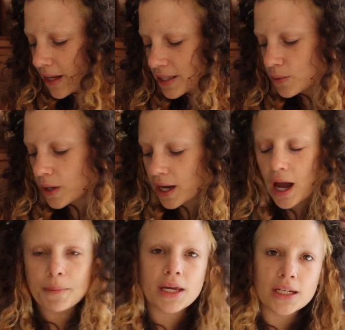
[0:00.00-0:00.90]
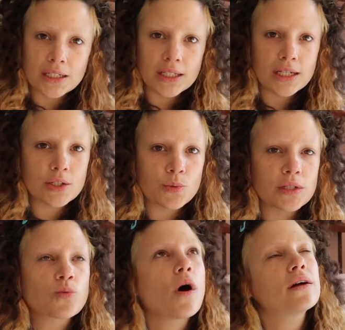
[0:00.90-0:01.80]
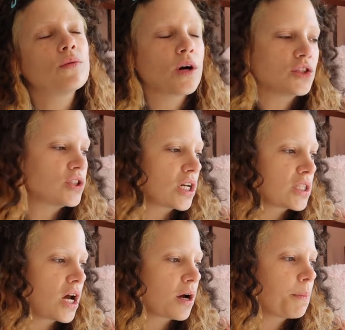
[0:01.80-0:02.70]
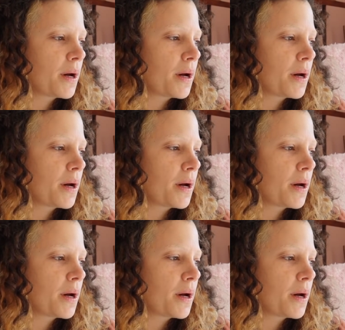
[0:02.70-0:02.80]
That's what got me into this was, well, I don't watch TikTok,